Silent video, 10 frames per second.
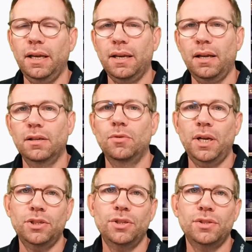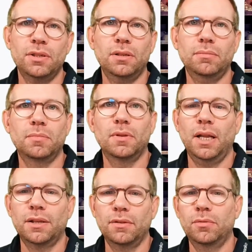can register
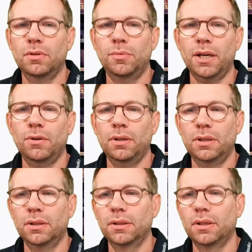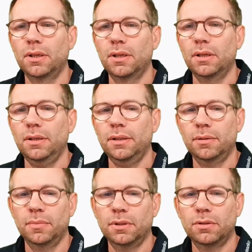like the regular
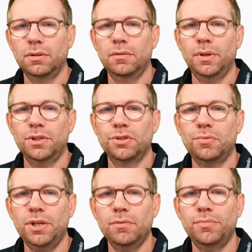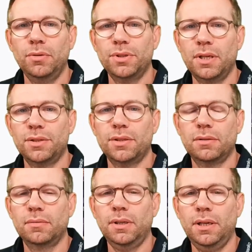registration process.
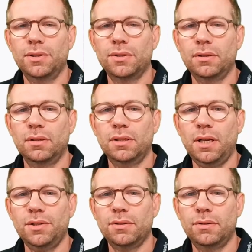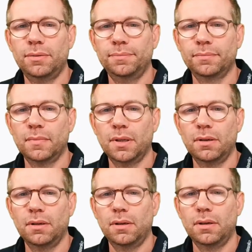It's a tester,
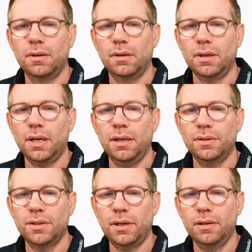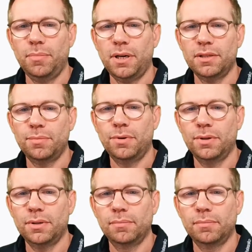can assign a password.